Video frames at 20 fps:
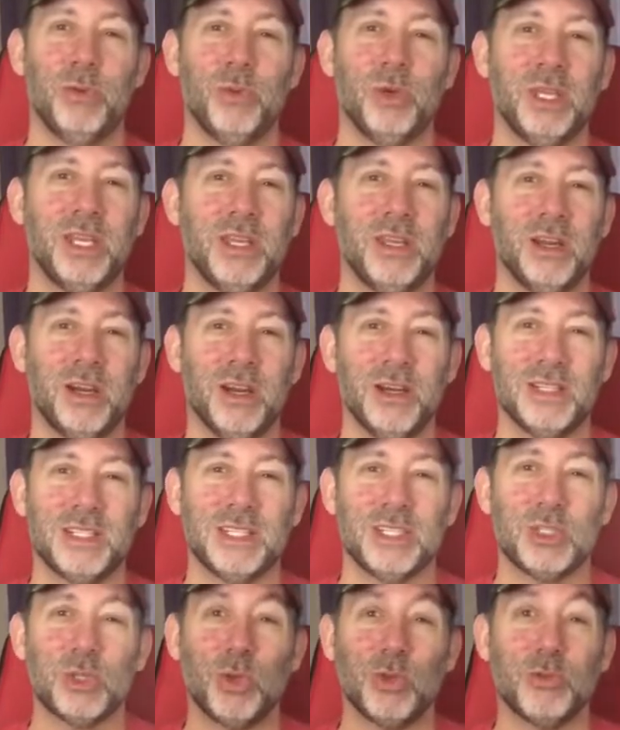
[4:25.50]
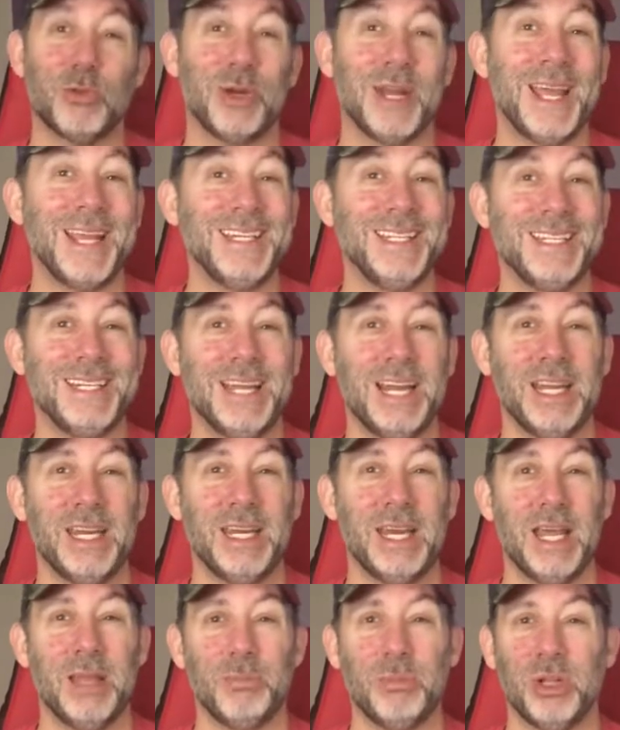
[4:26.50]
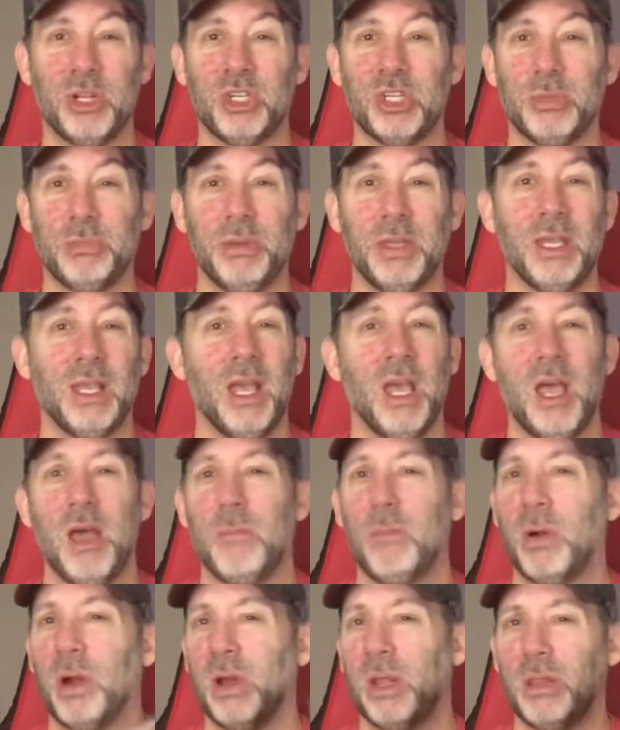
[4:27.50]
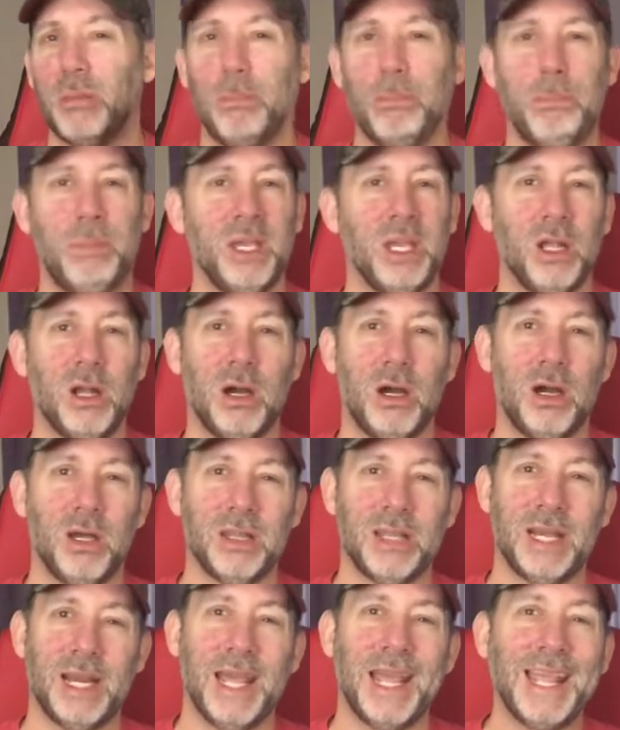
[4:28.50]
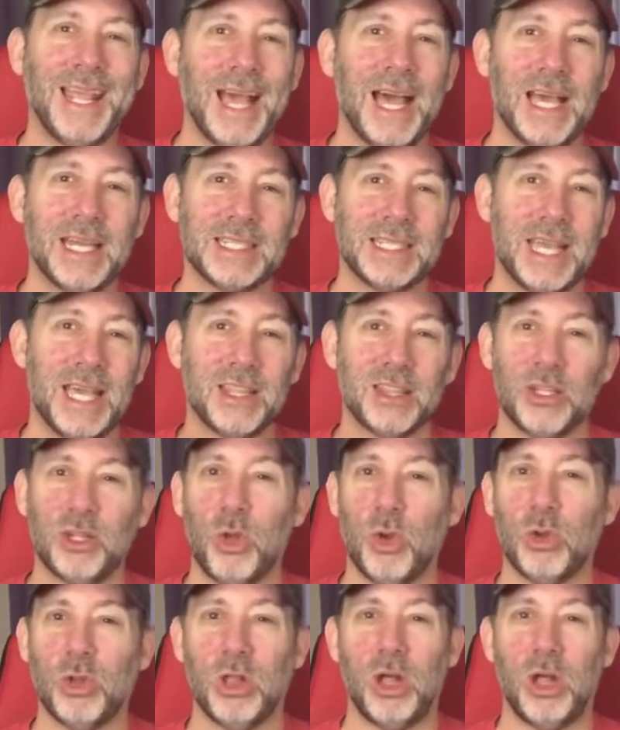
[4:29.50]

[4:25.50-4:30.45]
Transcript: rookie cards. It sold for $19.99 plus shipping. Part of the big haul that I got at the local